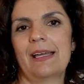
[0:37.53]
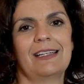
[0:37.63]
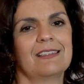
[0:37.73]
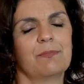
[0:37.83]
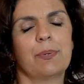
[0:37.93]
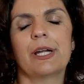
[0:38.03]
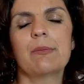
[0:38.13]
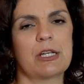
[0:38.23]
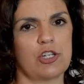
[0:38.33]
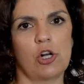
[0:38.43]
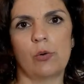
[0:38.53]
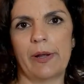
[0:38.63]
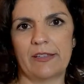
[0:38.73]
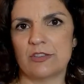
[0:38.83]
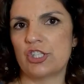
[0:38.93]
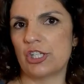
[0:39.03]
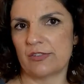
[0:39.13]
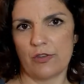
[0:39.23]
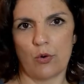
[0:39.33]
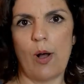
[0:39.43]
it's pretty much always
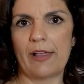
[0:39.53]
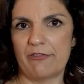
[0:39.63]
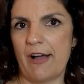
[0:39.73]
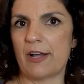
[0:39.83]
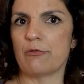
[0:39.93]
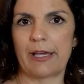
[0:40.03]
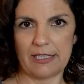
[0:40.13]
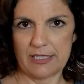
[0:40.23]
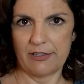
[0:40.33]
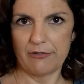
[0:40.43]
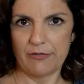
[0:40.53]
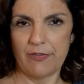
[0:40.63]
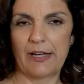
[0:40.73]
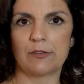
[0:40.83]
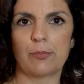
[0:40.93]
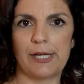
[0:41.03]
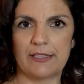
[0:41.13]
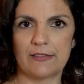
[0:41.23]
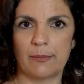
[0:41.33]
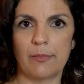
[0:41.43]
just the qualifying relative. That's
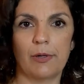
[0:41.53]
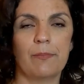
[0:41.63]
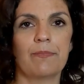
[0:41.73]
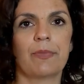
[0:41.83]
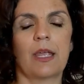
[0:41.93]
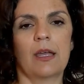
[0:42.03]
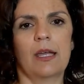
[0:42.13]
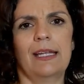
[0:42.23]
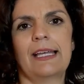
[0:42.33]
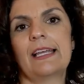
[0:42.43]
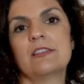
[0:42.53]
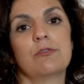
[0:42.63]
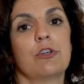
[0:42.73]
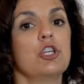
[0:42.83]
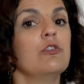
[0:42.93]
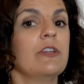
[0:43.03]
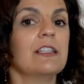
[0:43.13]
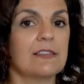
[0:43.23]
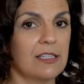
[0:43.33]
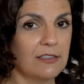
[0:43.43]
pretty simple. In the case of a U
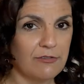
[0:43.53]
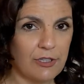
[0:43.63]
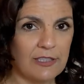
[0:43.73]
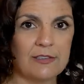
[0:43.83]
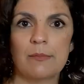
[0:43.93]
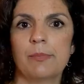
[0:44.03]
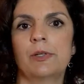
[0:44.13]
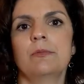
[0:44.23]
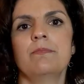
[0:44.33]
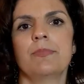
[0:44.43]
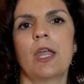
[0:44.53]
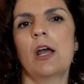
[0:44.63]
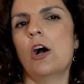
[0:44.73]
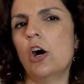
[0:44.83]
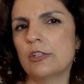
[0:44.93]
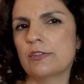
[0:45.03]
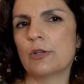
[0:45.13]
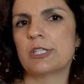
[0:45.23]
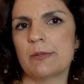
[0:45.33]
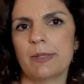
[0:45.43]
visa, for example,
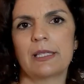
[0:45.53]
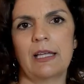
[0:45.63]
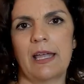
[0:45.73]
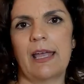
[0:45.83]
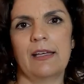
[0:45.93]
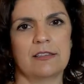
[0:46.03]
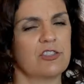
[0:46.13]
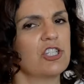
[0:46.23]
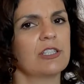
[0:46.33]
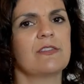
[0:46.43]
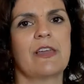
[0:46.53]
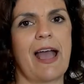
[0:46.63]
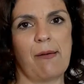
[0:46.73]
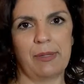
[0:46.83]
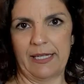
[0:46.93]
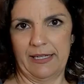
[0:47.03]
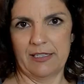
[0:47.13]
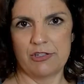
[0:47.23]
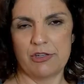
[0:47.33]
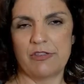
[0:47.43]
also typically it's just the
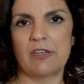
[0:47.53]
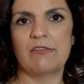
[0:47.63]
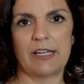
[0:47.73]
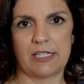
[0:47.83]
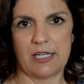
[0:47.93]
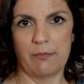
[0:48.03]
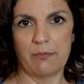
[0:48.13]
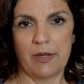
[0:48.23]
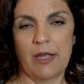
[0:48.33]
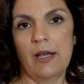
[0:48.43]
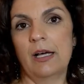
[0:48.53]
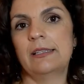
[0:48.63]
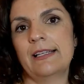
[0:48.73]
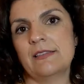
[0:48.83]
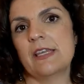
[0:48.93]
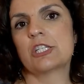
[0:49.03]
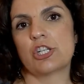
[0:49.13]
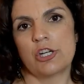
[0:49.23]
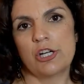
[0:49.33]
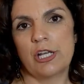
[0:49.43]
applicant, the victim, unless the
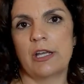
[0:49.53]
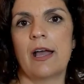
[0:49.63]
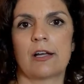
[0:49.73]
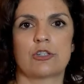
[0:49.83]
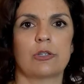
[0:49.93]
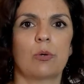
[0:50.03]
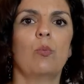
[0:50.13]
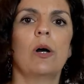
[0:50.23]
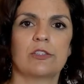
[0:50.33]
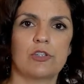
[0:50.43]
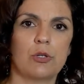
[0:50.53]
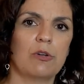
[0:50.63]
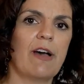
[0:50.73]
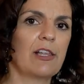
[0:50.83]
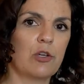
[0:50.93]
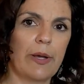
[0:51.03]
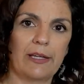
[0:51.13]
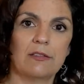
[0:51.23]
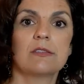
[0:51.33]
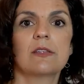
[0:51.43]
attorney actually wants you to
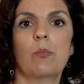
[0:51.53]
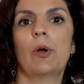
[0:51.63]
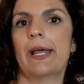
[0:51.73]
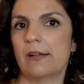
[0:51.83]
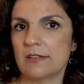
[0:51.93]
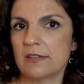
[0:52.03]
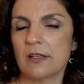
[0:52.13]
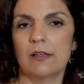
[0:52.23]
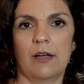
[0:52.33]
evaluate someone else,